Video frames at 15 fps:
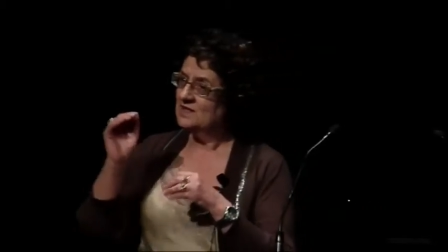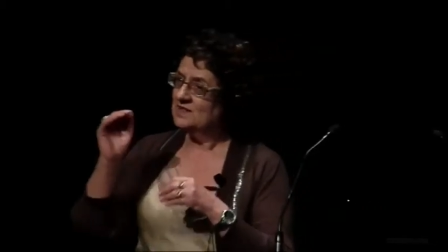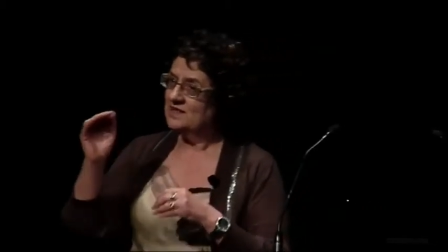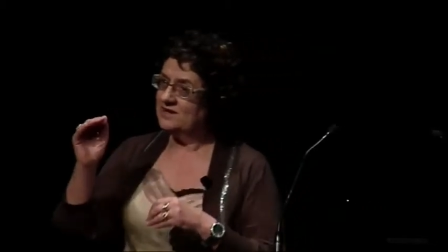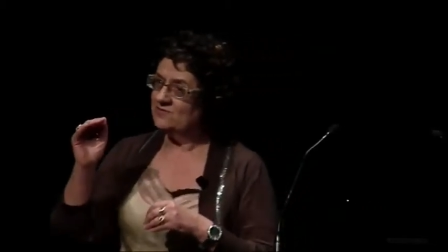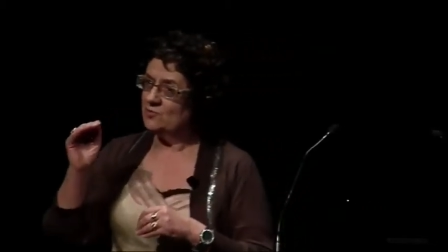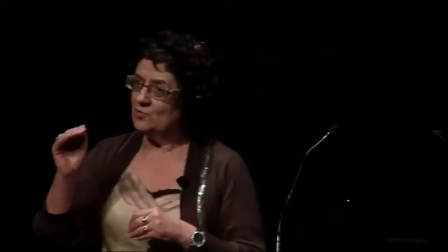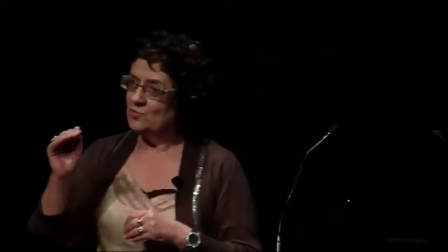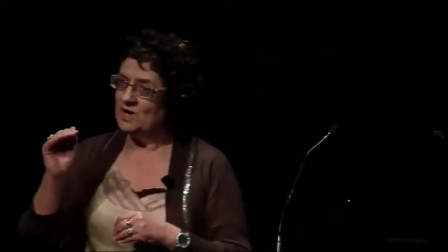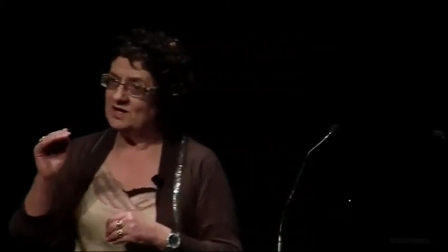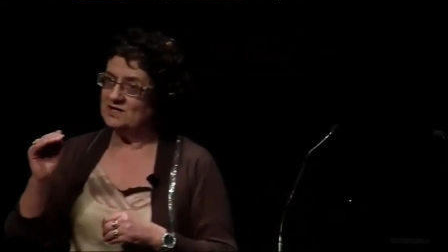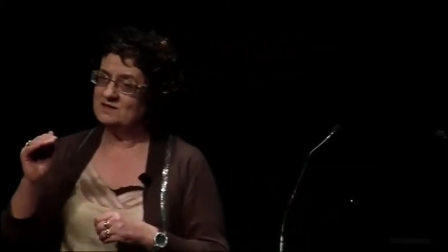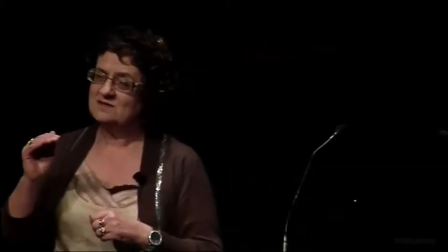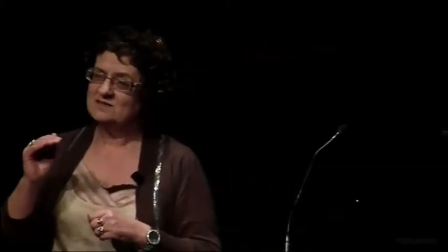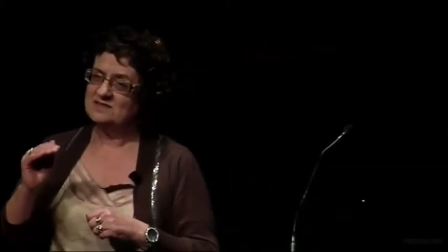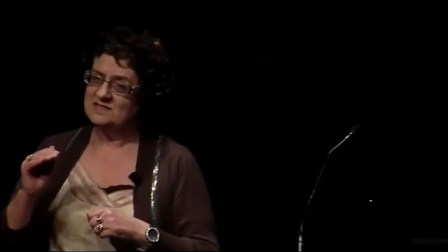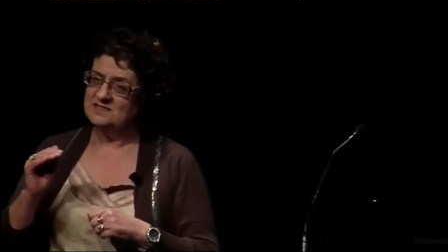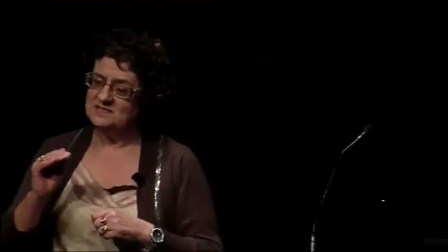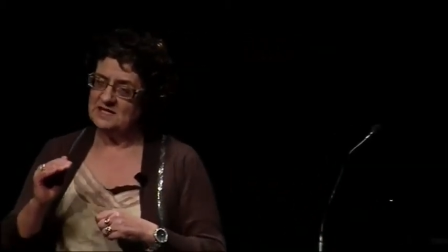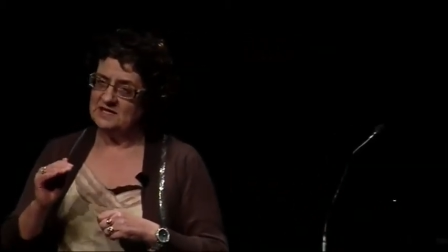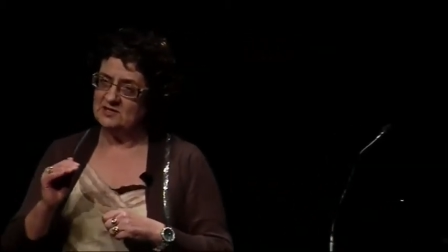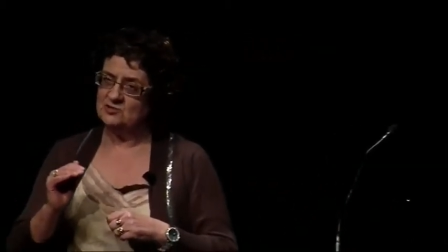Level one,
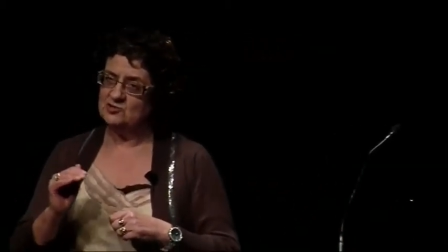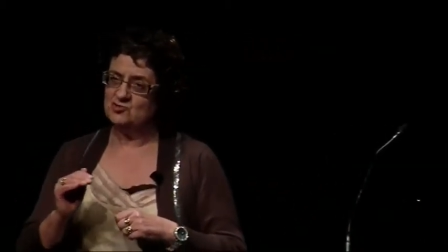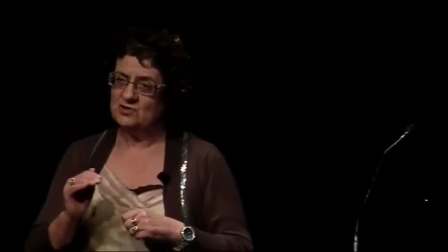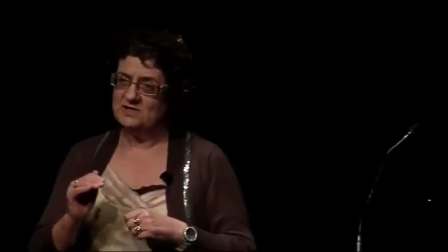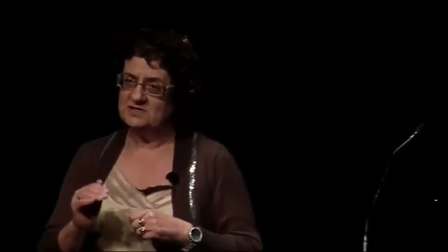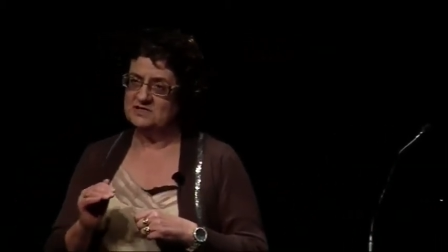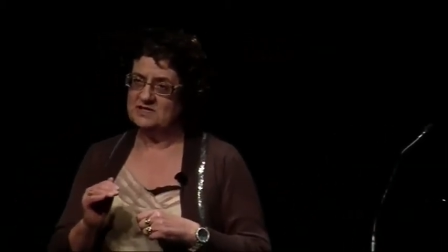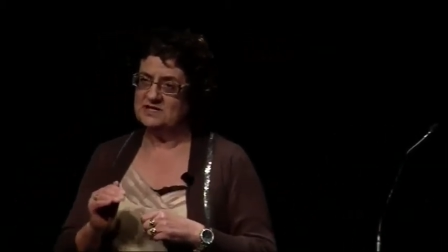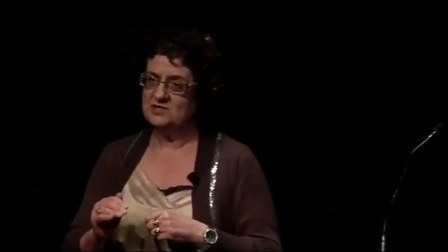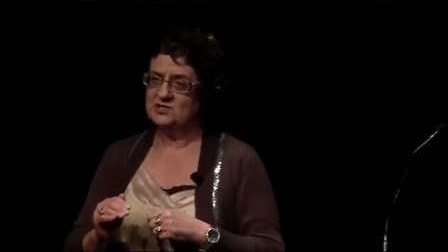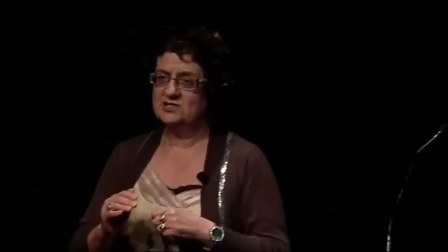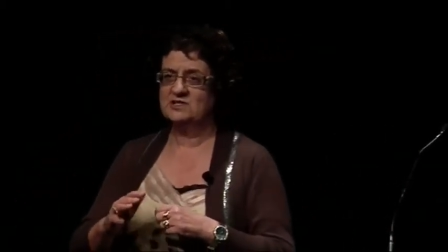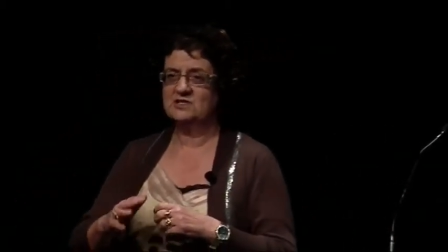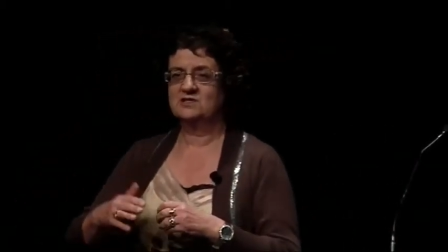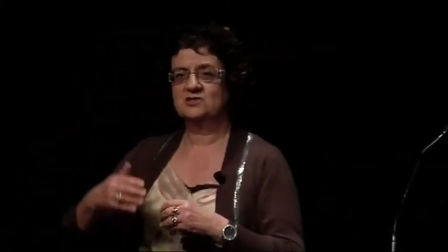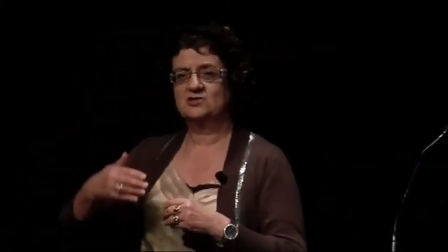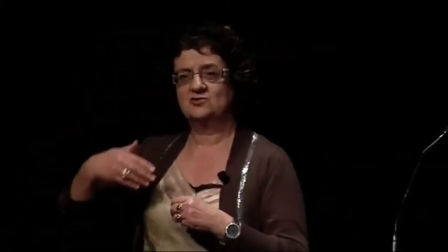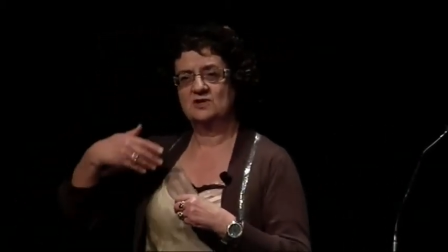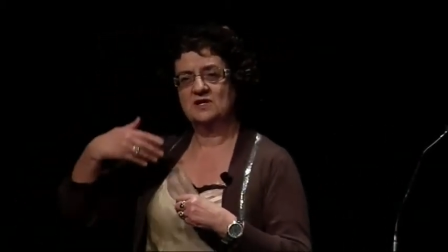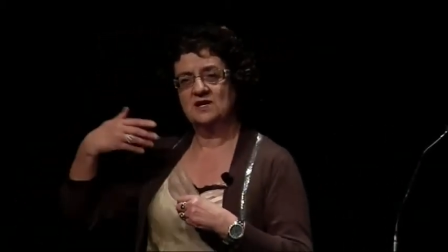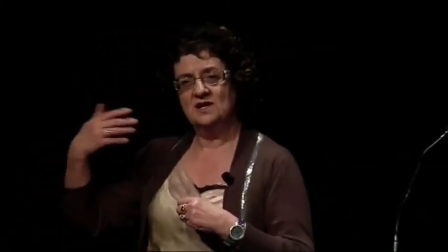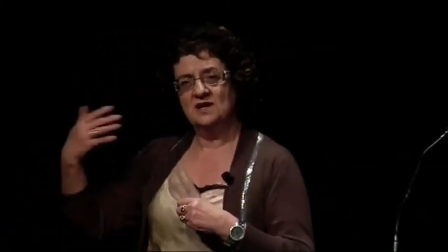detailed transaction
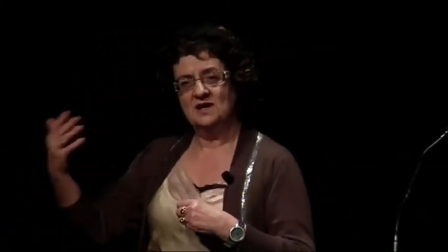history.